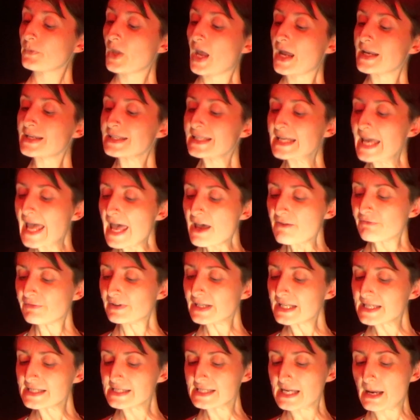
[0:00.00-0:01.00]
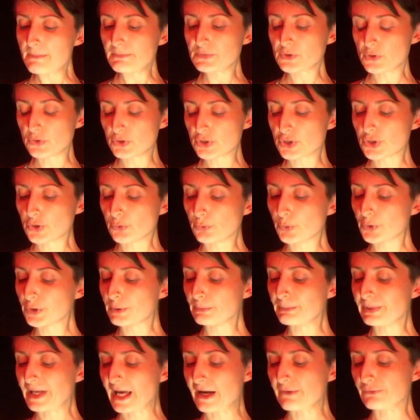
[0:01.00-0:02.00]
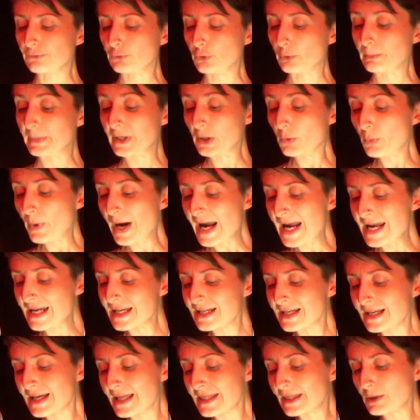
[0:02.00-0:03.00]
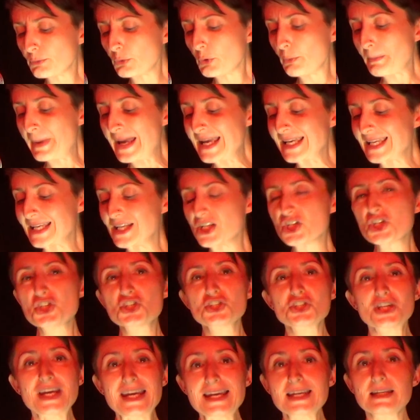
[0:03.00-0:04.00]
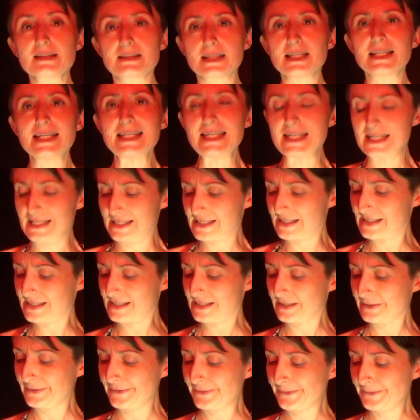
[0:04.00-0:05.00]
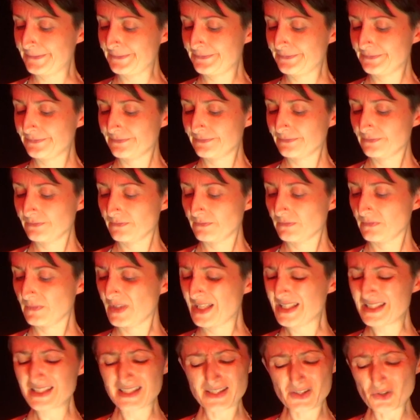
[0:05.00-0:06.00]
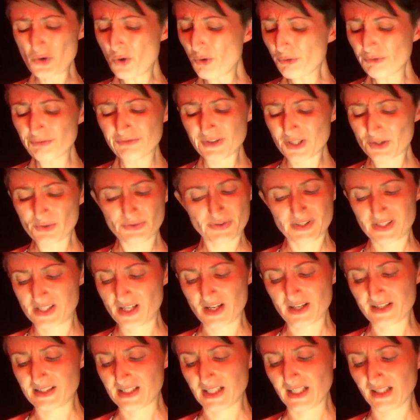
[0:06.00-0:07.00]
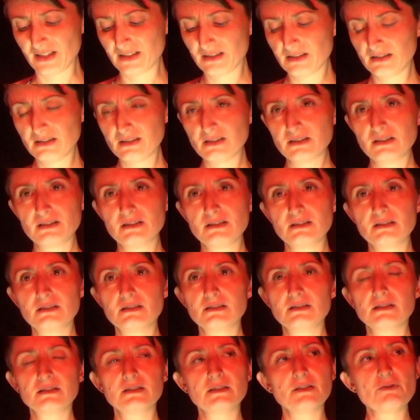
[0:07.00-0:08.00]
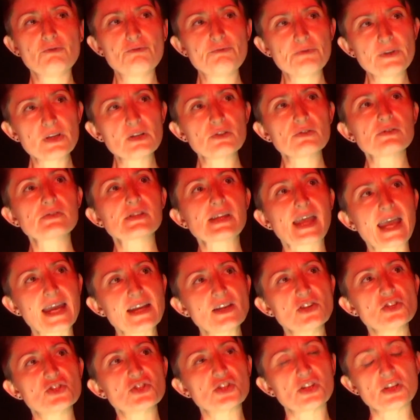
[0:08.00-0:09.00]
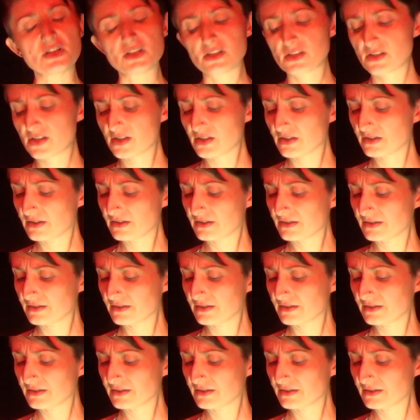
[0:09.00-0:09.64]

and carefully steps onto the wooden platform in a way that will make it shake the least. It does not feel sturdy. It feels ancient.